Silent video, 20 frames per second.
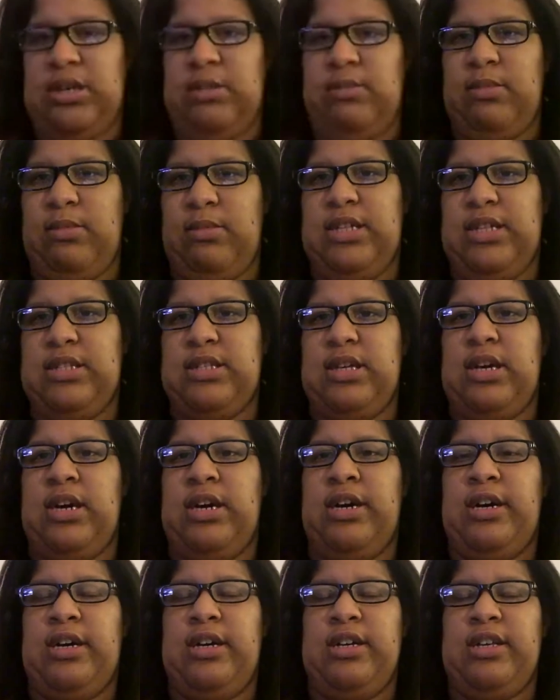lines.
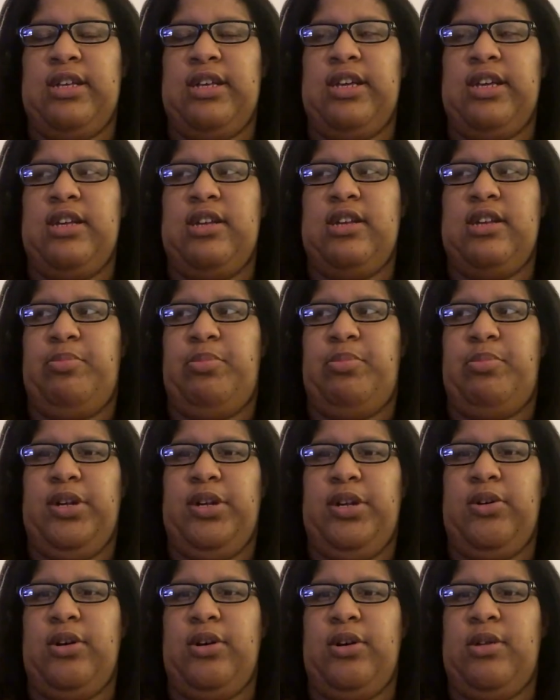Again,
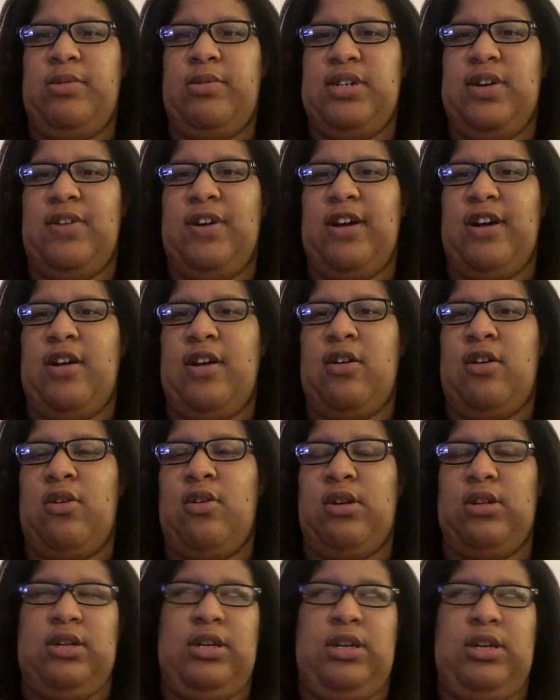it was
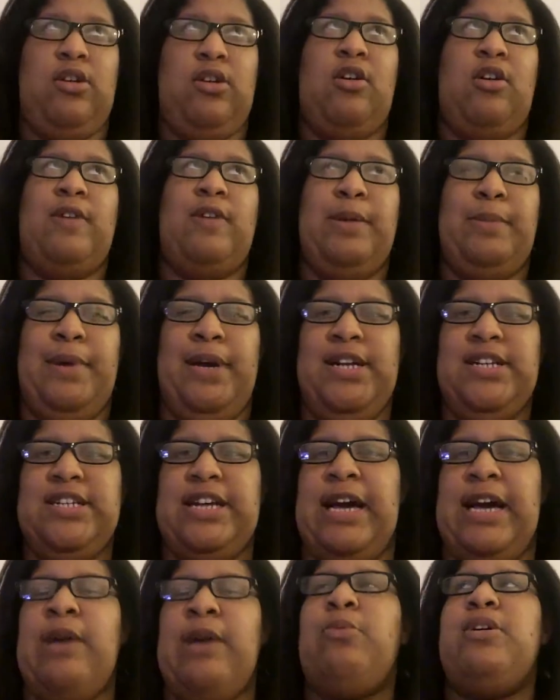an all right match.
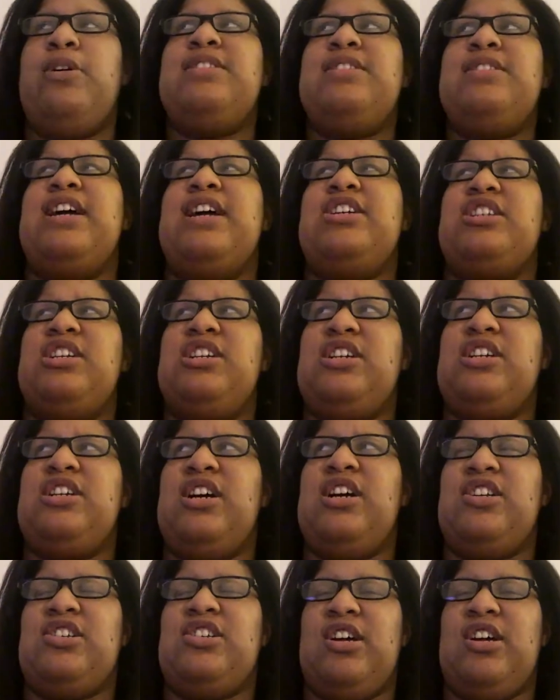I was actually
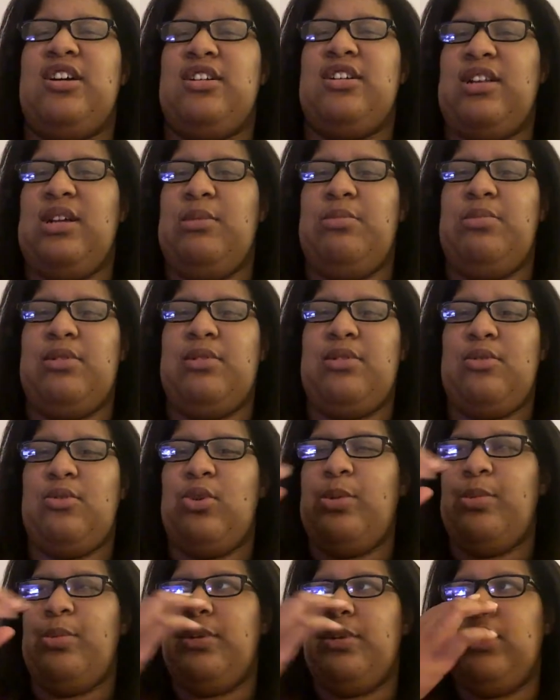kind of shocked that
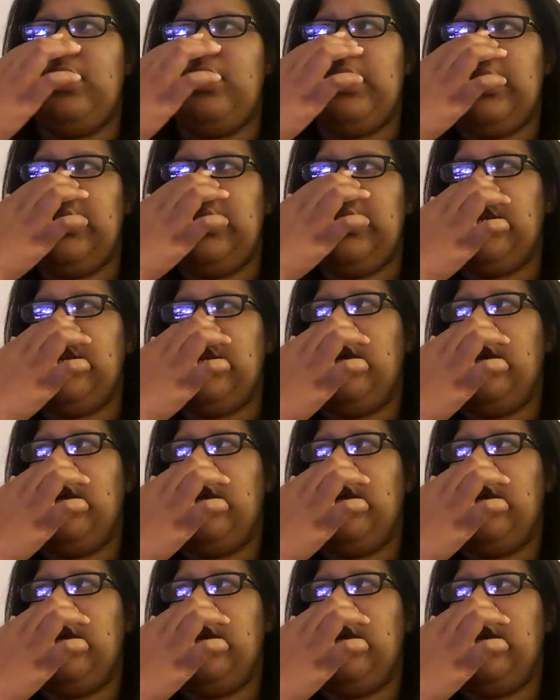Corbin got it.